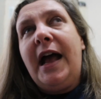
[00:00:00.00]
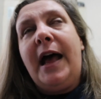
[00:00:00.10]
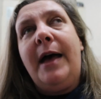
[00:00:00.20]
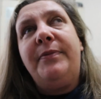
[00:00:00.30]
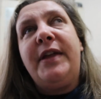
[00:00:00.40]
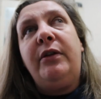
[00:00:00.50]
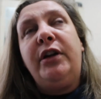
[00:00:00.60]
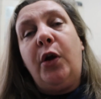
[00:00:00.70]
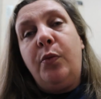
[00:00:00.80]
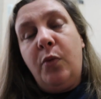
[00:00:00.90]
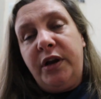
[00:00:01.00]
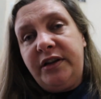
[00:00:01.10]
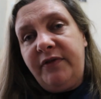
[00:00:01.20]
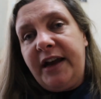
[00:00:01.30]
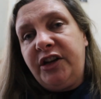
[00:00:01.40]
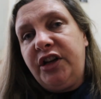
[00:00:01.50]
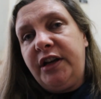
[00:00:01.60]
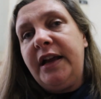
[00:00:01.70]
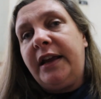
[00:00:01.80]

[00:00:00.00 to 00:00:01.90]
they only go in one direction,